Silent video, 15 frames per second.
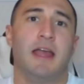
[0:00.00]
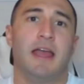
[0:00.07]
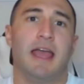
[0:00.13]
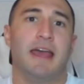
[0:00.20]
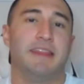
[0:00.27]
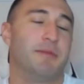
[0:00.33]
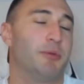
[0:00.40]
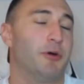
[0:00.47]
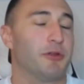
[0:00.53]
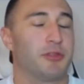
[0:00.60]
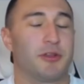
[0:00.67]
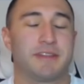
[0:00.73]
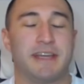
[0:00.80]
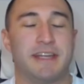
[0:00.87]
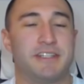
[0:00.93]
And they both
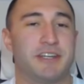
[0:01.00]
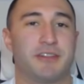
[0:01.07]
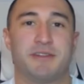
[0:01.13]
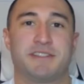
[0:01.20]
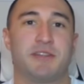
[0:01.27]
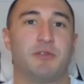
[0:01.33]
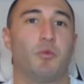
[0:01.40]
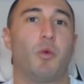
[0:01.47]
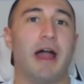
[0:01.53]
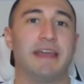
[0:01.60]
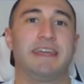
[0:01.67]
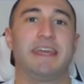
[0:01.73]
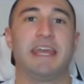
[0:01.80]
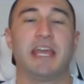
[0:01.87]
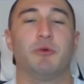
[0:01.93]
looked at each other and said, why
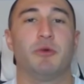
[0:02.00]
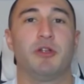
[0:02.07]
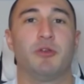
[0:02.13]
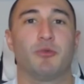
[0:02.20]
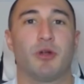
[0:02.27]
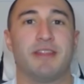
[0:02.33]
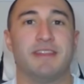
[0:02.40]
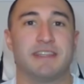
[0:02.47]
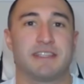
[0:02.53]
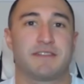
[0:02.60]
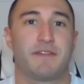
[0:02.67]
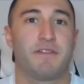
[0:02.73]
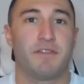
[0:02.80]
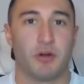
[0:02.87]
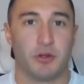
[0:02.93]
can't we run this
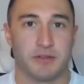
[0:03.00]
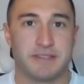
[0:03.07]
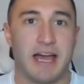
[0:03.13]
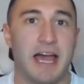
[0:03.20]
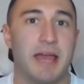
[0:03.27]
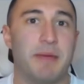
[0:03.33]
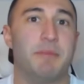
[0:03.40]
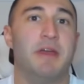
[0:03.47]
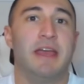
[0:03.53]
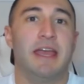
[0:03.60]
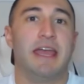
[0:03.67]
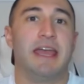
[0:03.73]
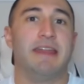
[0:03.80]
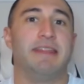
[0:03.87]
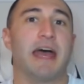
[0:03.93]
full time?
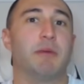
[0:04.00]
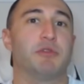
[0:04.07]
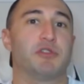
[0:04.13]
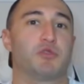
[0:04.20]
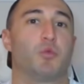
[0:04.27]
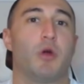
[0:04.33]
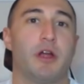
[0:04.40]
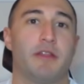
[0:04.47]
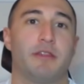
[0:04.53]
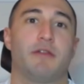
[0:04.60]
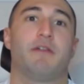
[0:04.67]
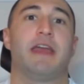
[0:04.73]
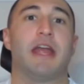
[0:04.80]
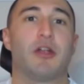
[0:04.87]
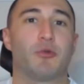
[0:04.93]
And that was where
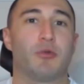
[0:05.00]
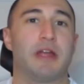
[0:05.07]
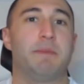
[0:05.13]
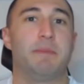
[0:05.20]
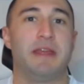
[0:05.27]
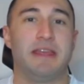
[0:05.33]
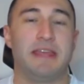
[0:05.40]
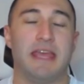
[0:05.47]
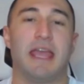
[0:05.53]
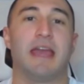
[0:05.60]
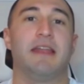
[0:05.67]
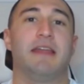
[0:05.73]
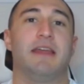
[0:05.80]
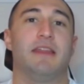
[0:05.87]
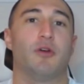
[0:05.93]
the air raid
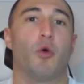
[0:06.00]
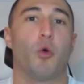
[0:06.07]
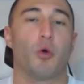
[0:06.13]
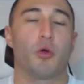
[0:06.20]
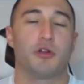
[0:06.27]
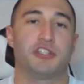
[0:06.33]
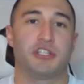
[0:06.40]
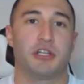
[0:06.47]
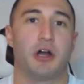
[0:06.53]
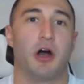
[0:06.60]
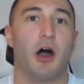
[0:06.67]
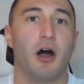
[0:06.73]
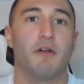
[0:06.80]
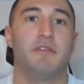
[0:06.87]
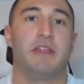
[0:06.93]
began and the origin
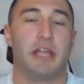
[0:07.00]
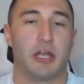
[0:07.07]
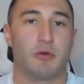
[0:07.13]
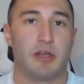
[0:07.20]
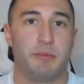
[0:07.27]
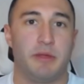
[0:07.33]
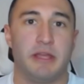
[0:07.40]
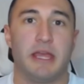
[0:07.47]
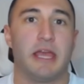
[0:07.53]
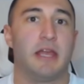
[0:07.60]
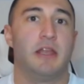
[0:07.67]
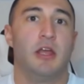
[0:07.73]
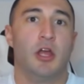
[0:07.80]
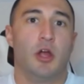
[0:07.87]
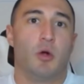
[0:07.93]
of the air raid began,
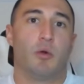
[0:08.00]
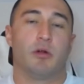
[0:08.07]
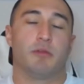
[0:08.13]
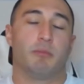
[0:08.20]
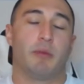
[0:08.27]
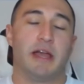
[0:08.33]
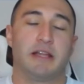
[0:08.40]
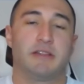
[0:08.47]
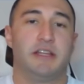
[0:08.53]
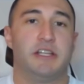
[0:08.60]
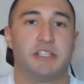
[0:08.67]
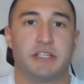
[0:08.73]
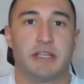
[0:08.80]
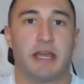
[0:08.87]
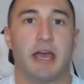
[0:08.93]
where Mike
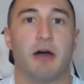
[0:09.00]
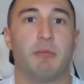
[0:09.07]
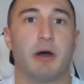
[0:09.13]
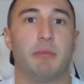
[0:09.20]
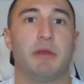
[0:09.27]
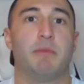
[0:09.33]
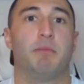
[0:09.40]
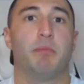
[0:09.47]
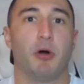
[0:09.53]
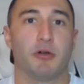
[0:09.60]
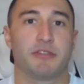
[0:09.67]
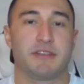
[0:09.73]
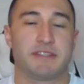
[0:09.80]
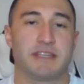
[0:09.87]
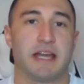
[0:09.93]
Leach and Hal Mumme both
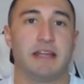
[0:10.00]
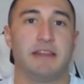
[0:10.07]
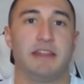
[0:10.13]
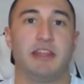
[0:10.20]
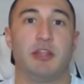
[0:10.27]
decided they